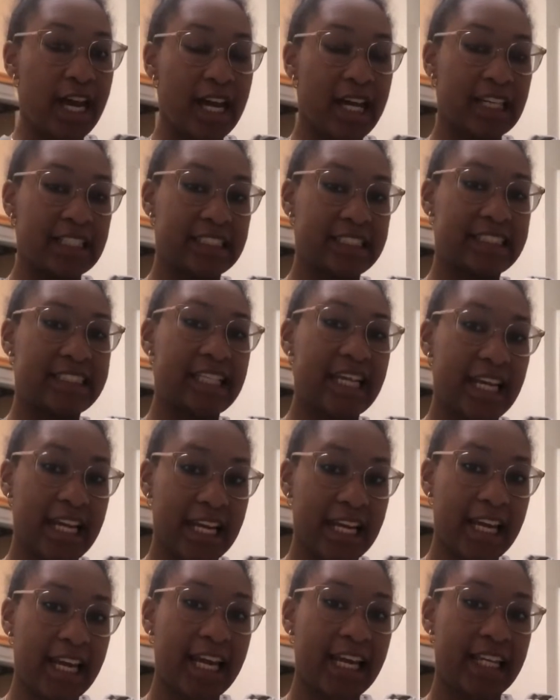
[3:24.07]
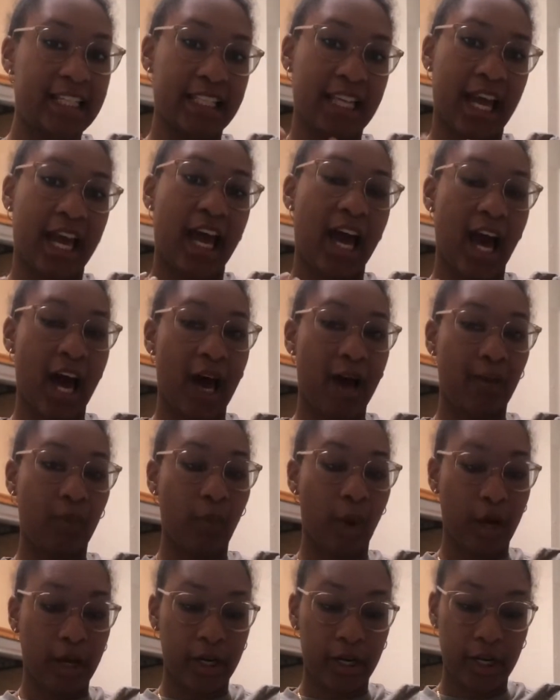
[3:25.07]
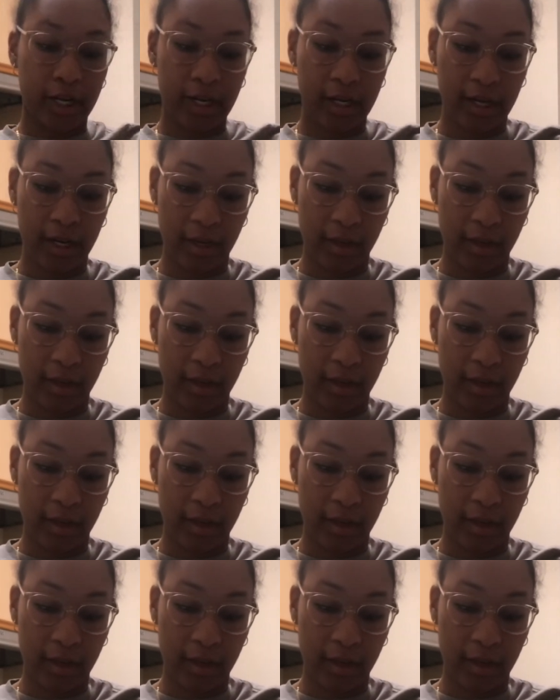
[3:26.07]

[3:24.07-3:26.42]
is sitting in that hot water.